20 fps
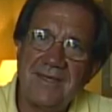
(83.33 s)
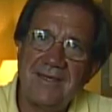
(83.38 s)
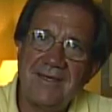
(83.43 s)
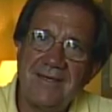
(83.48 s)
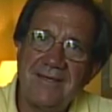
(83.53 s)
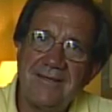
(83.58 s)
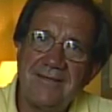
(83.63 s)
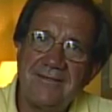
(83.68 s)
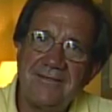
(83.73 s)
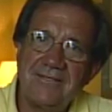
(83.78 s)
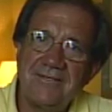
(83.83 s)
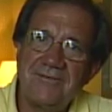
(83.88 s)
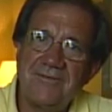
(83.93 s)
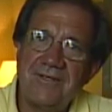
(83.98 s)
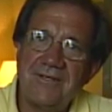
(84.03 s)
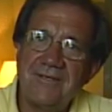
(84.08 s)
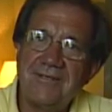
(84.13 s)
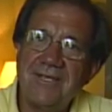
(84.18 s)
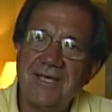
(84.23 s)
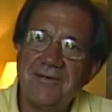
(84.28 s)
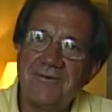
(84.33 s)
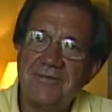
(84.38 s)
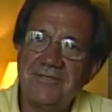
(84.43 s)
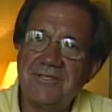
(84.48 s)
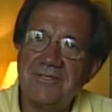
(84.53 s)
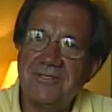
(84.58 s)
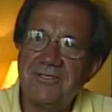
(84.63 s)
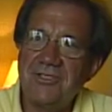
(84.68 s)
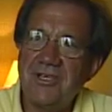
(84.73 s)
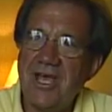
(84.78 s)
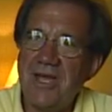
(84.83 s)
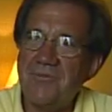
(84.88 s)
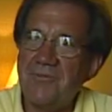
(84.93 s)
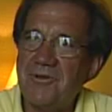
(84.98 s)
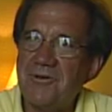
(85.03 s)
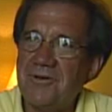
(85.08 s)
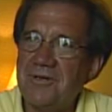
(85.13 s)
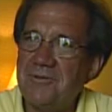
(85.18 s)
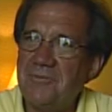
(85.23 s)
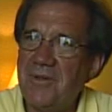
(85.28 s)
I just figured that was a
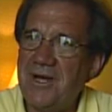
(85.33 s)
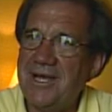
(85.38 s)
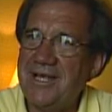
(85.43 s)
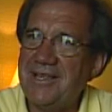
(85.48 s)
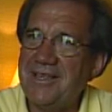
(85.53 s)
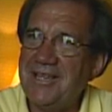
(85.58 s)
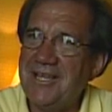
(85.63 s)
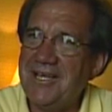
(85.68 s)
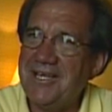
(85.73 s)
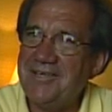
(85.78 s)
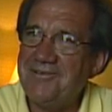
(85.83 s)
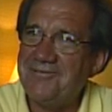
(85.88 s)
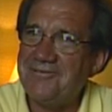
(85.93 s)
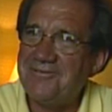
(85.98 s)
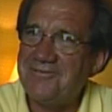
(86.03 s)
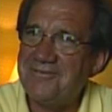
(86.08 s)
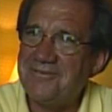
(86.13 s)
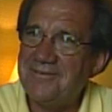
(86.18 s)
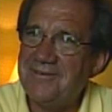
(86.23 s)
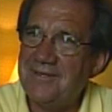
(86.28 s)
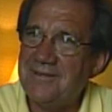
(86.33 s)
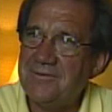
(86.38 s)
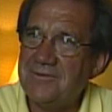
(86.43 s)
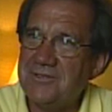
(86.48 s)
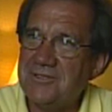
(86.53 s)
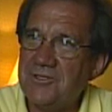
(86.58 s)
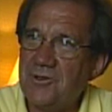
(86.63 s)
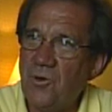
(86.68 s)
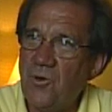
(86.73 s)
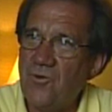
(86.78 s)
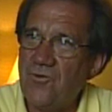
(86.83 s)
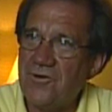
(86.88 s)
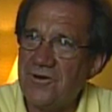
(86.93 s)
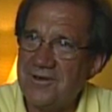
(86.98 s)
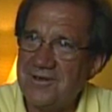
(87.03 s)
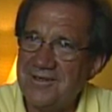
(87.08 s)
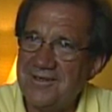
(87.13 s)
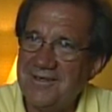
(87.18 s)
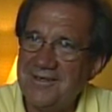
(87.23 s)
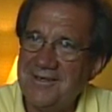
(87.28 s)
chapter in my life that was
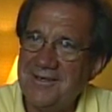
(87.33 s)
over.